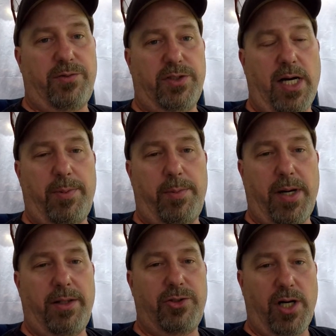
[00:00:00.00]
for stopping
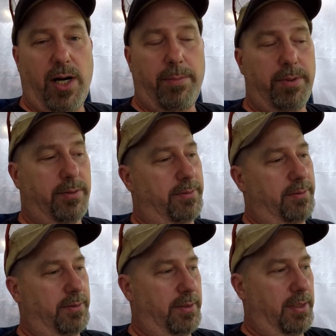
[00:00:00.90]
by the shop.
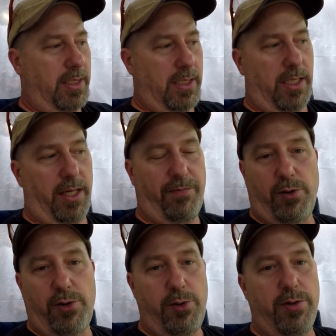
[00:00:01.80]
If you're
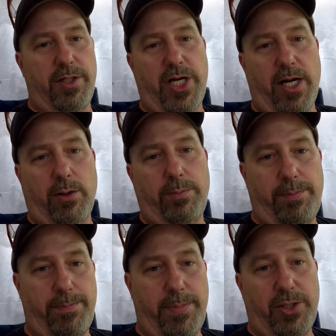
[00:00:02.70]
new to the channel,
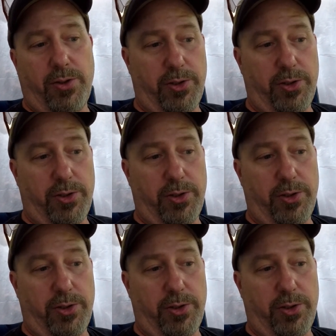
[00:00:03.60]
be sure to